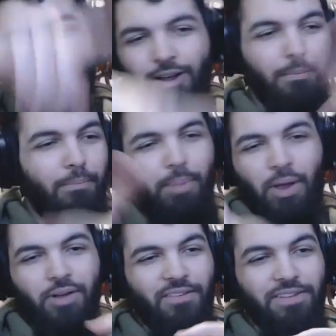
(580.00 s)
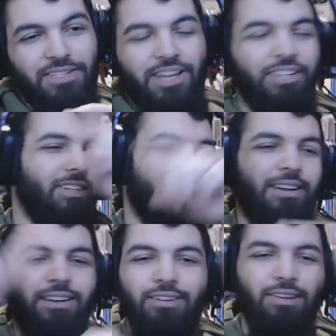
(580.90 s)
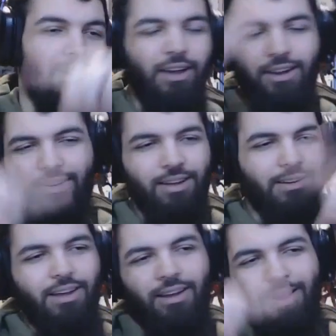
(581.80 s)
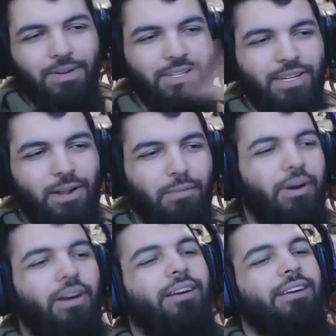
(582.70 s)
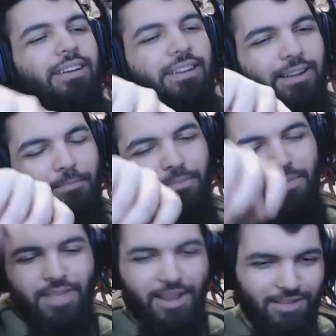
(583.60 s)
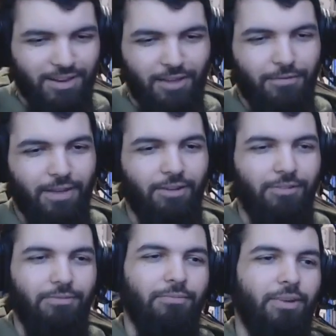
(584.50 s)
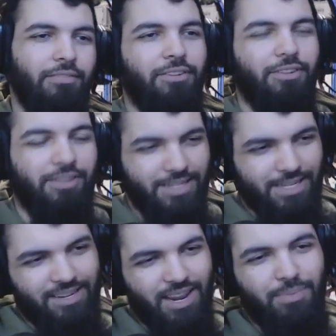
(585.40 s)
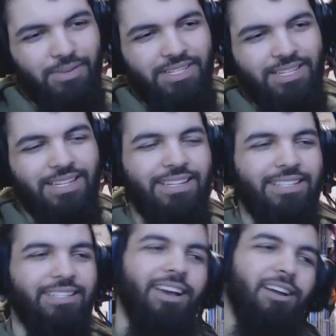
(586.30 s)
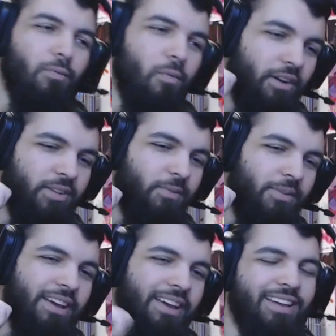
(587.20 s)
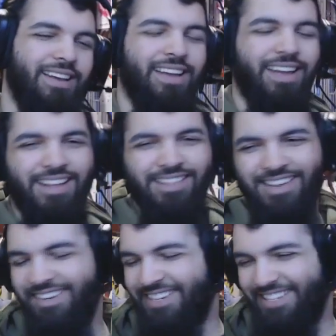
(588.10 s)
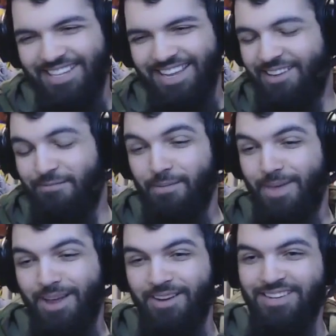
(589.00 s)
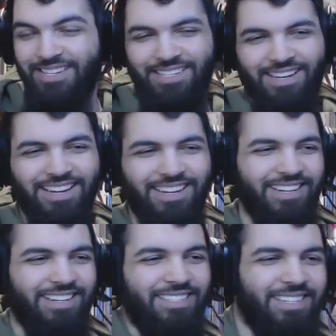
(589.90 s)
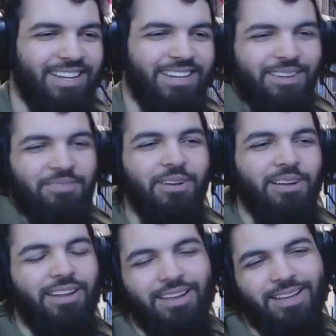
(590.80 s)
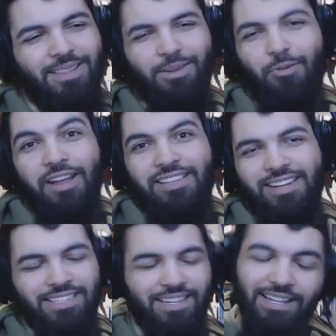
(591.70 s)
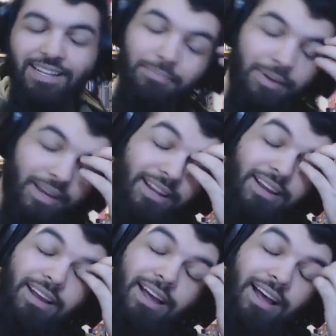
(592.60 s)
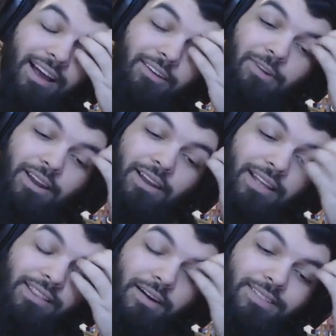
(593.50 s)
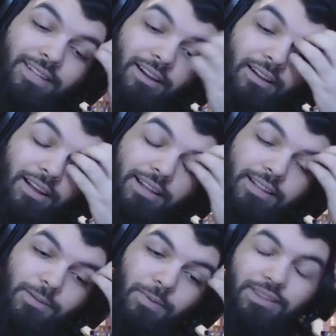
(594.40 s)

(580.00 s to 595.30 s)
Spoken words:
Big old conversation. Nod, nod, nod. He wants to help her. Takes the knife out, whatever. Staples his inside. Walks away, and then just like from there, it's just continued on like the craziness kind of thing. But I really like the art style a lot. That's one